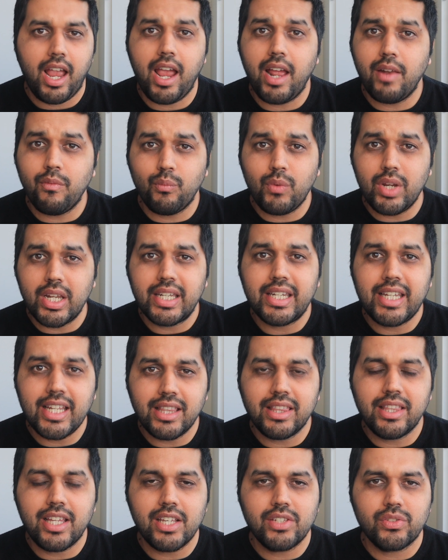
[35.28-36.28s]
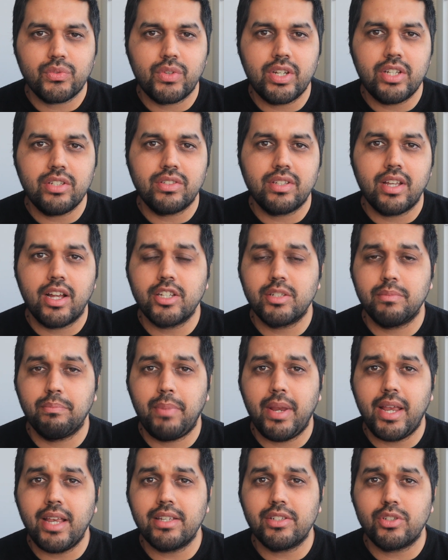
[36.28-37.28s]
and we did this research
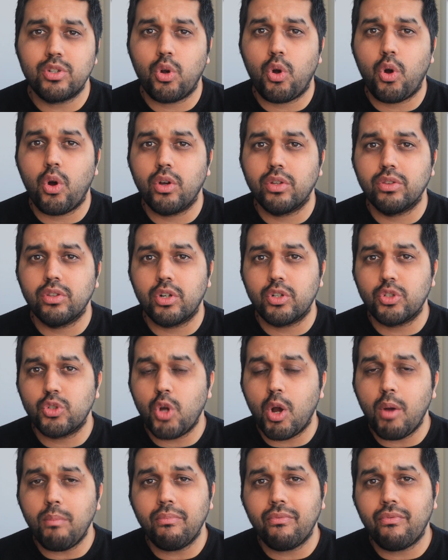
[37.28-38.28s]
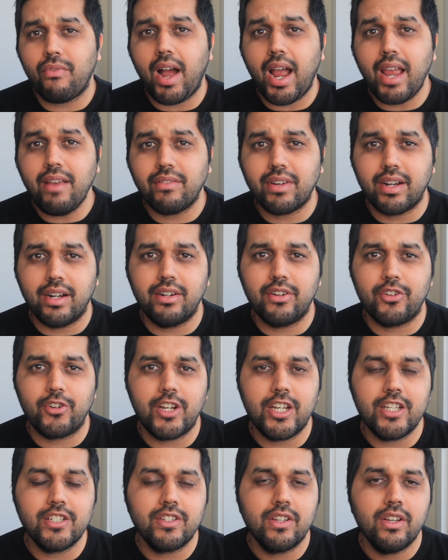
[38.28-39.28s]
based on the top 5
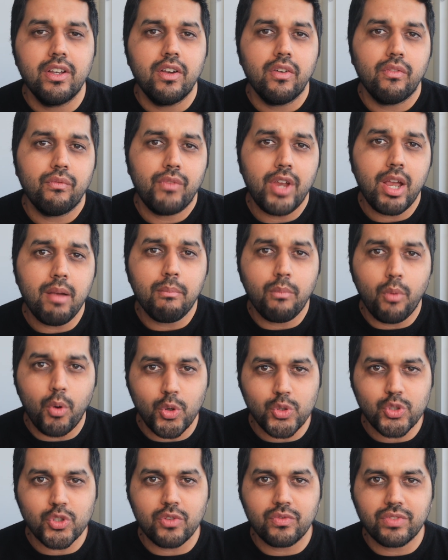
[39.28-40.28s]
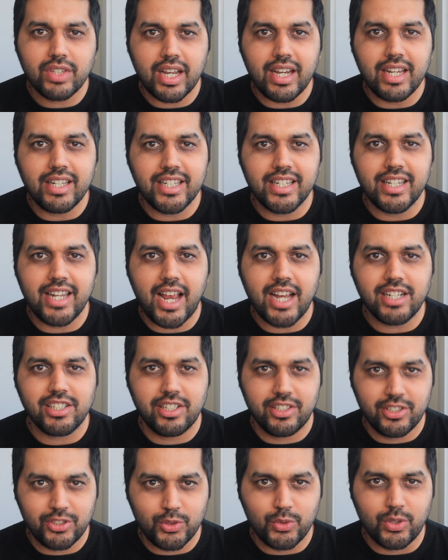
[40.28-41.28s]
countries where most of the
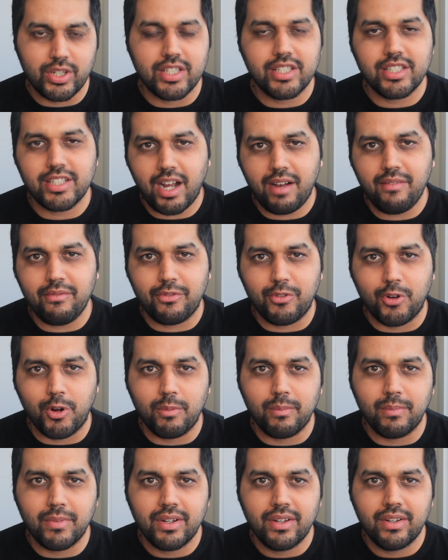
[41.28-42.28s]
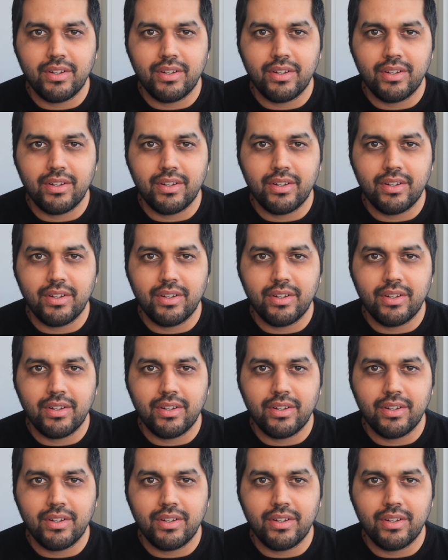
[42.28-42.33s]
international students come from,